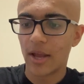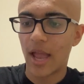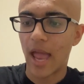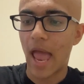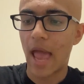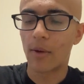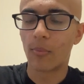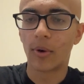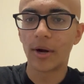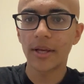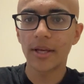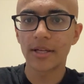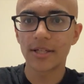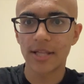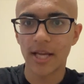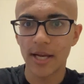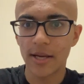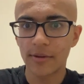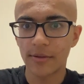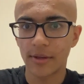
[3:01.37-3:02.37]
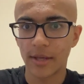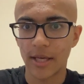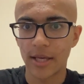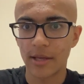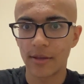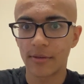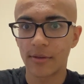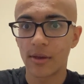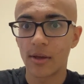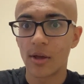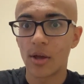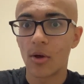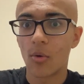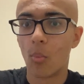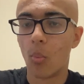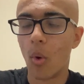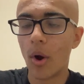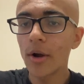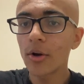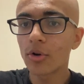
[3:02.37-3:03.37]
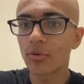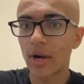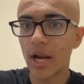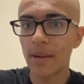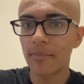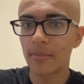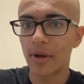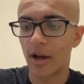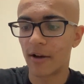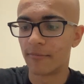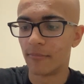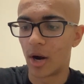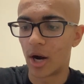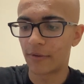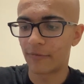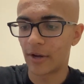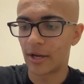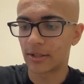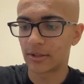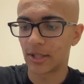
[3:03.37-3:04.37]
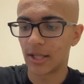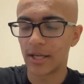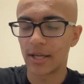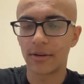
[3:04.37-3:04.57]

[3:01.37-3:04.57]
And what it contains is 1 gram of modified clay